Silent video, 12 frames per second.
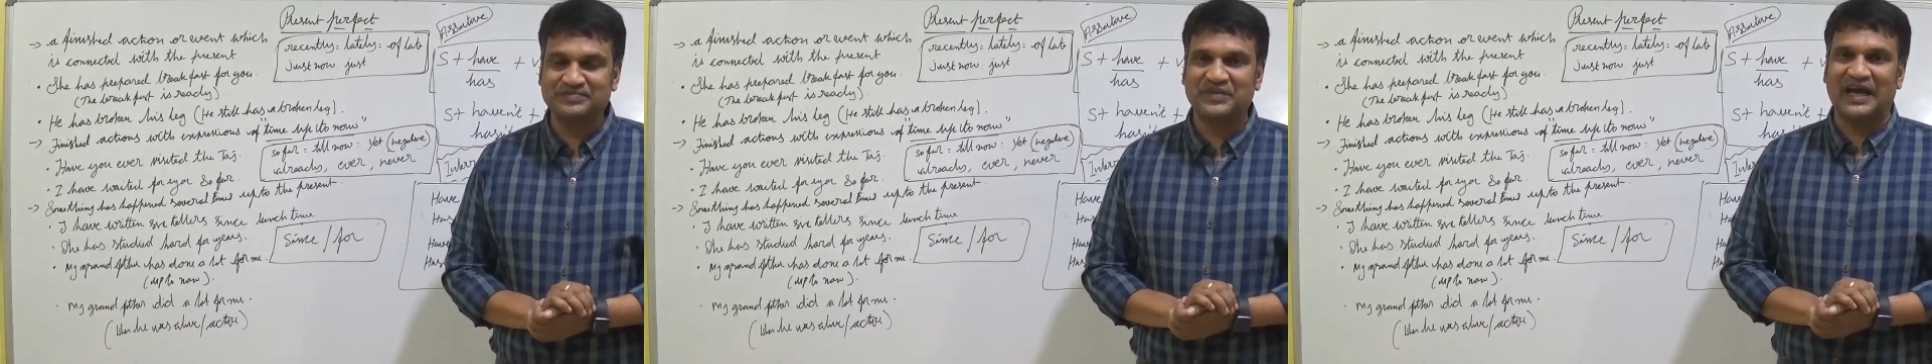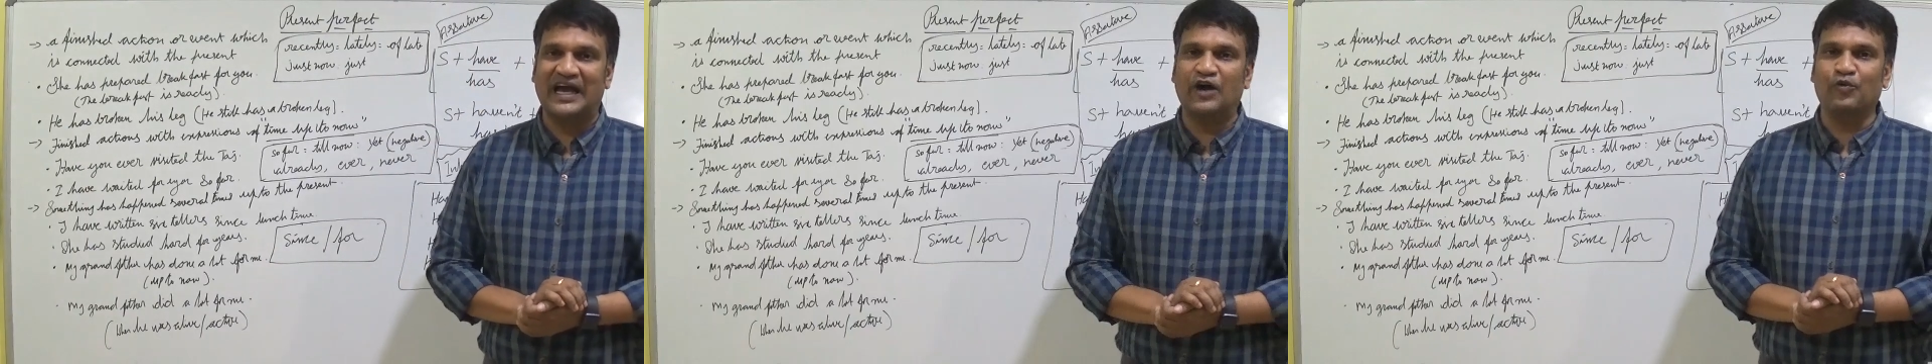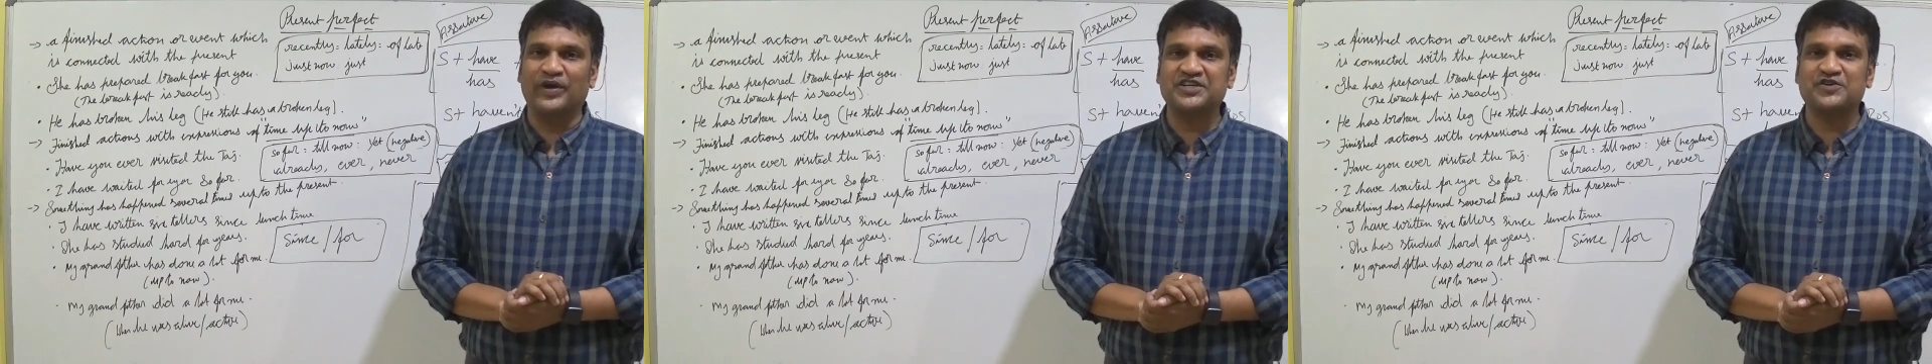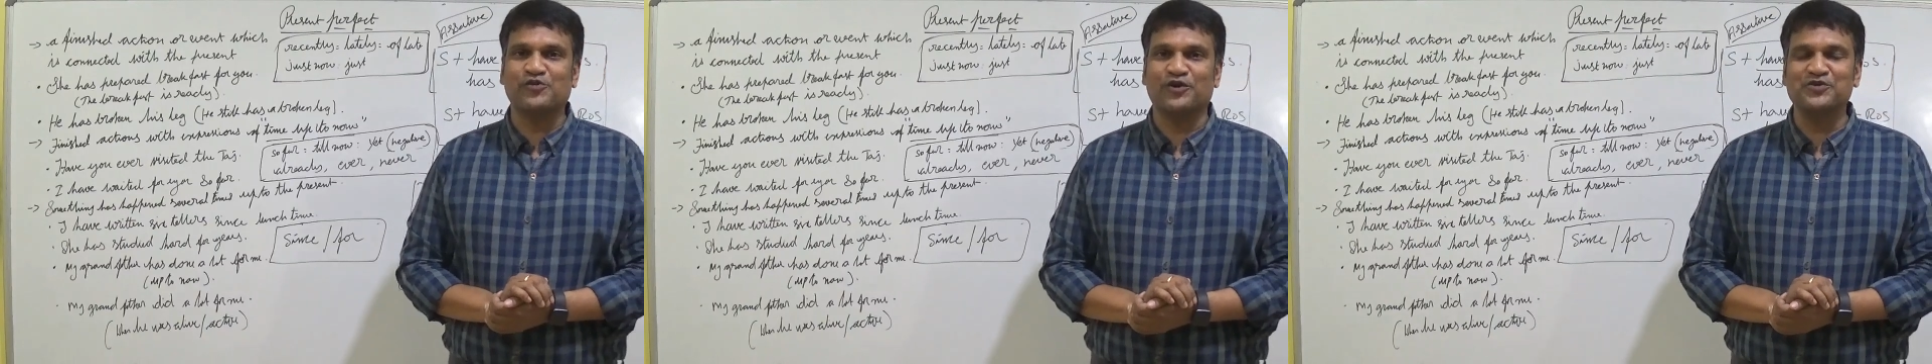I have waited
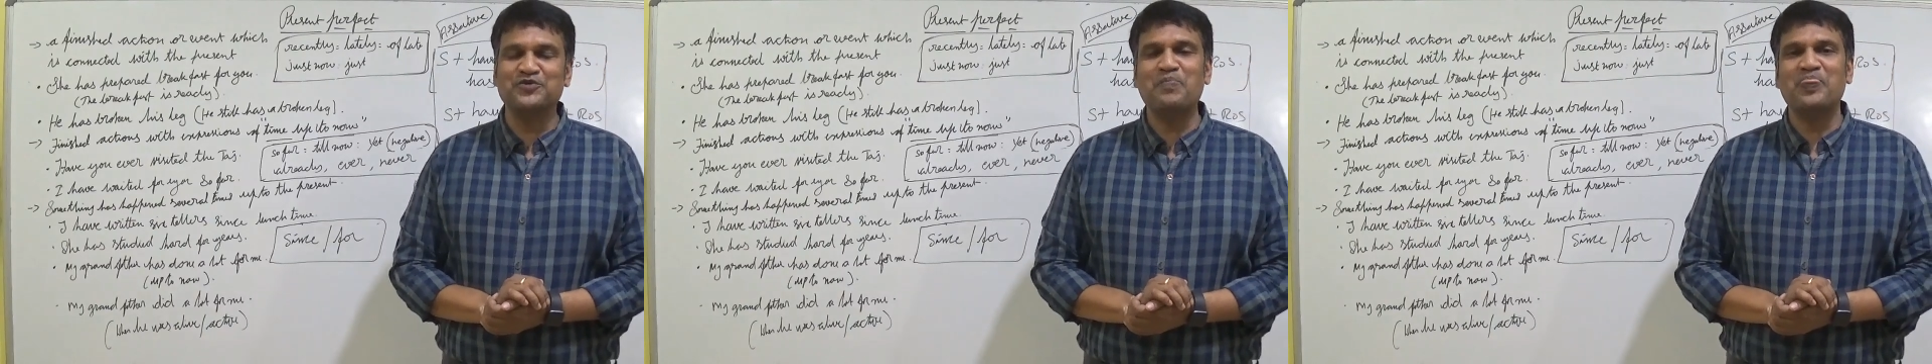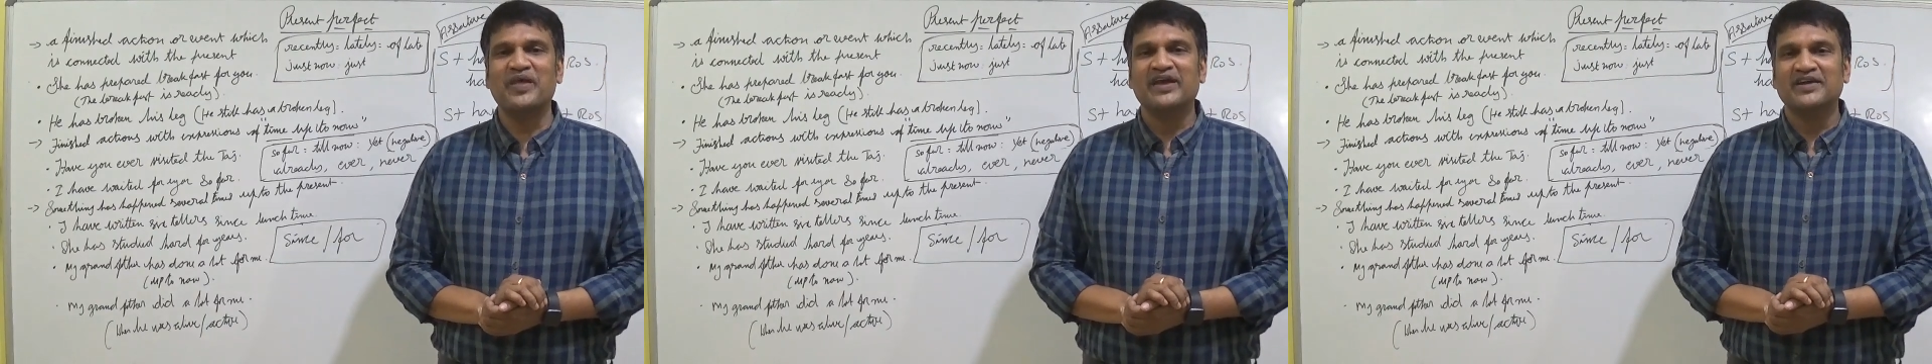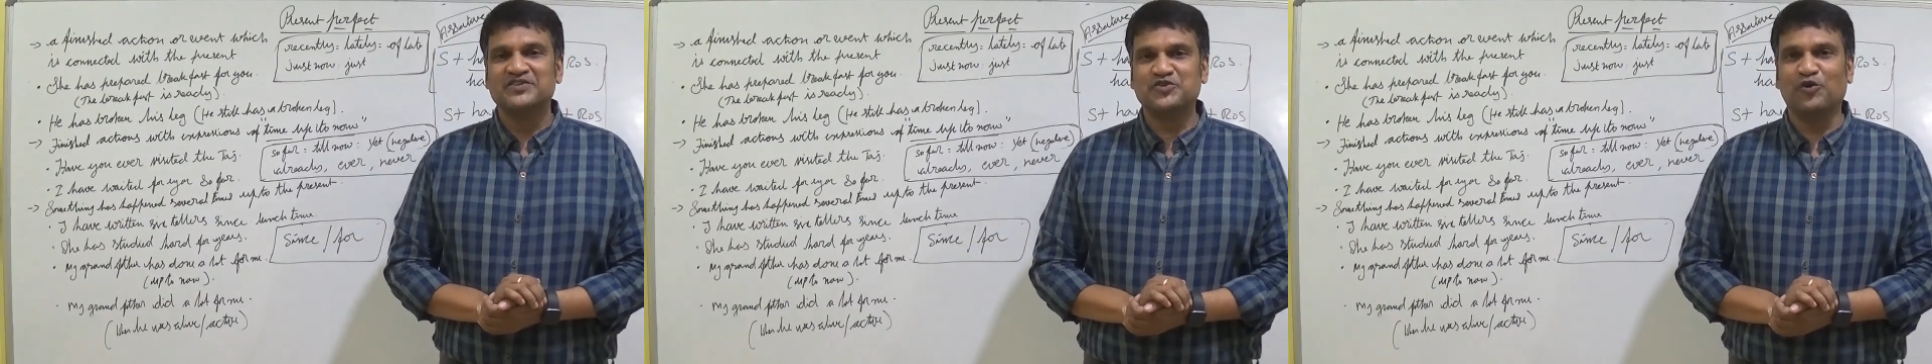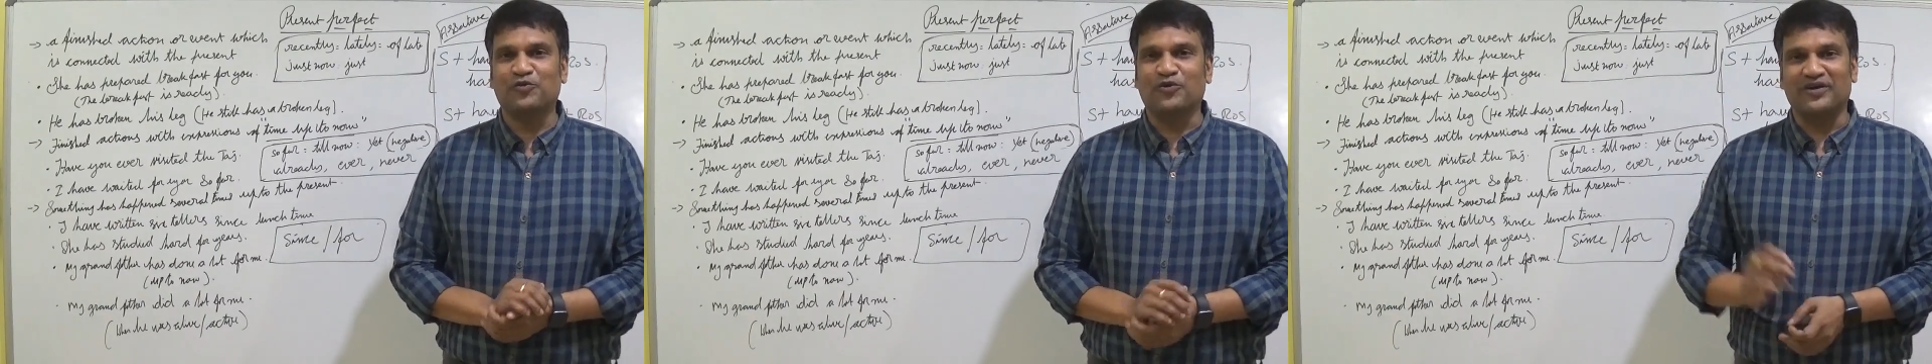for you so
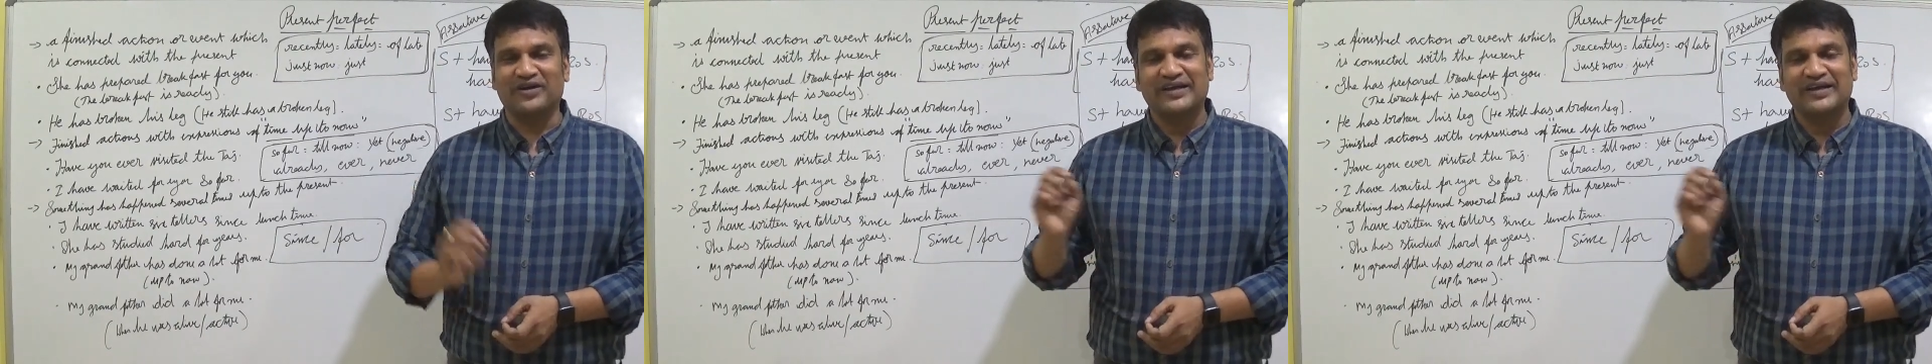far.